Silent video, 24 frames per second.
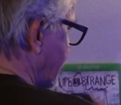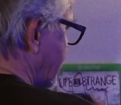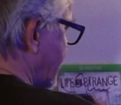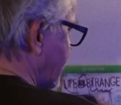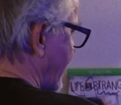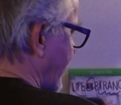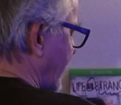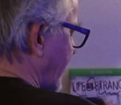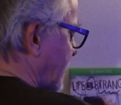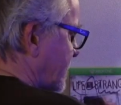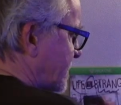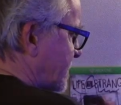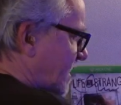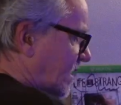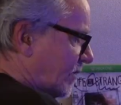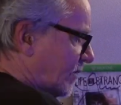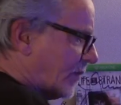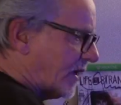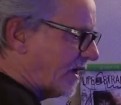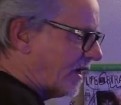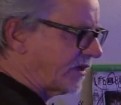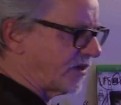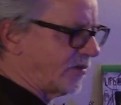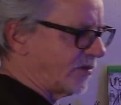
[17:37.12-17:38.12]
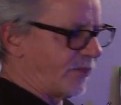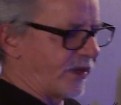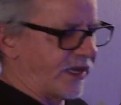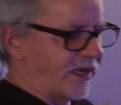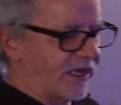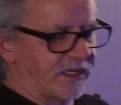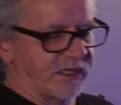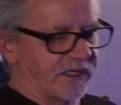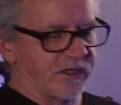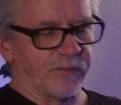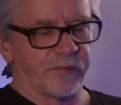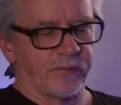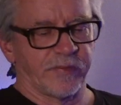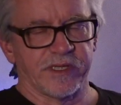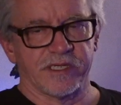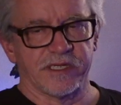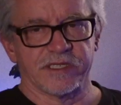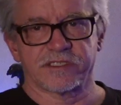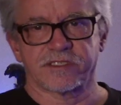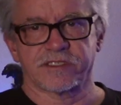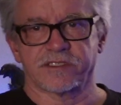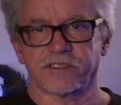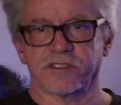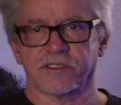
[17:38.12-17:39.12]
something that's not a bad companion
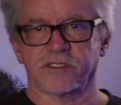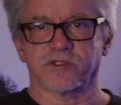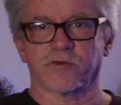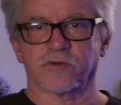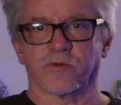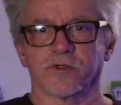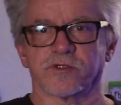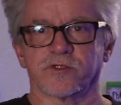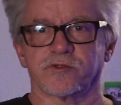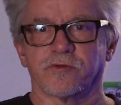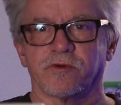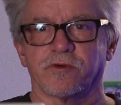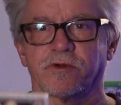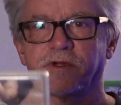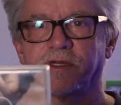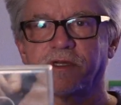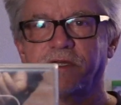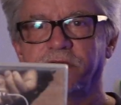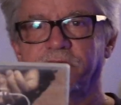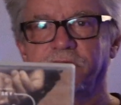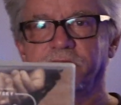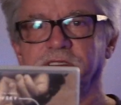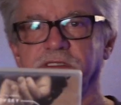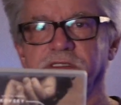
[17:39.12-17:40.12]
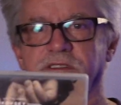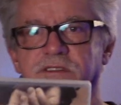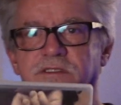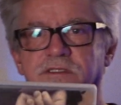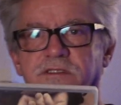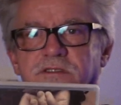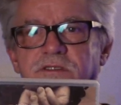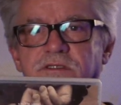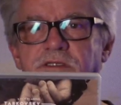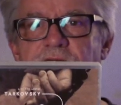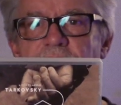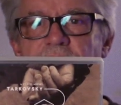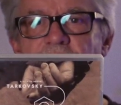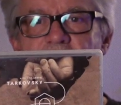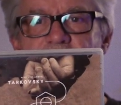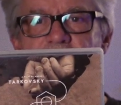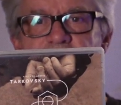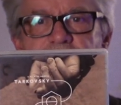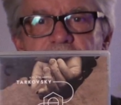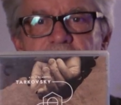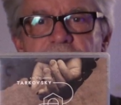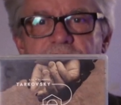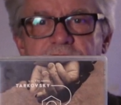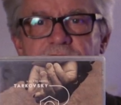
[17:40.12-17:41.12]
piece to Sorcerer is
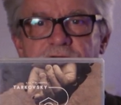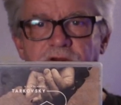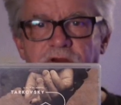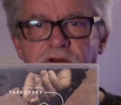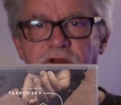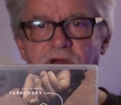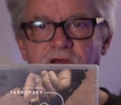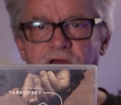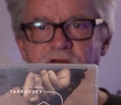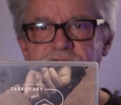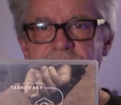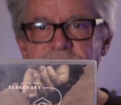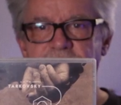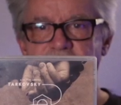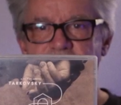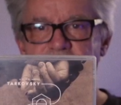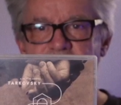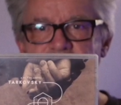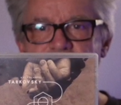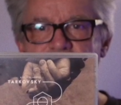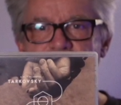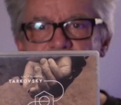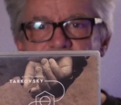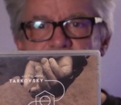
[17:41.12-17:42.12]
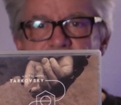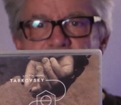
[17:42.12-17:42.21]
Andrei Tarkovsky's